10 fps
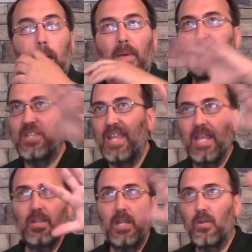about
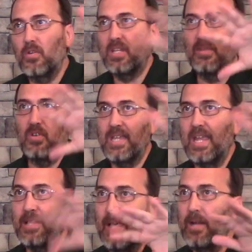10 years, give or
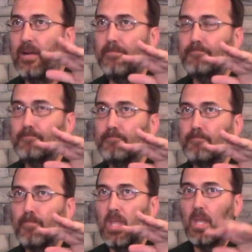take, later,
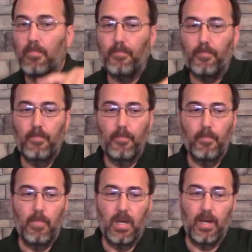
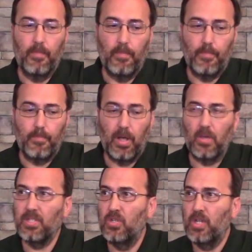
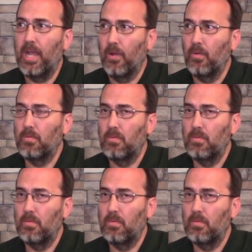Paul's in jail,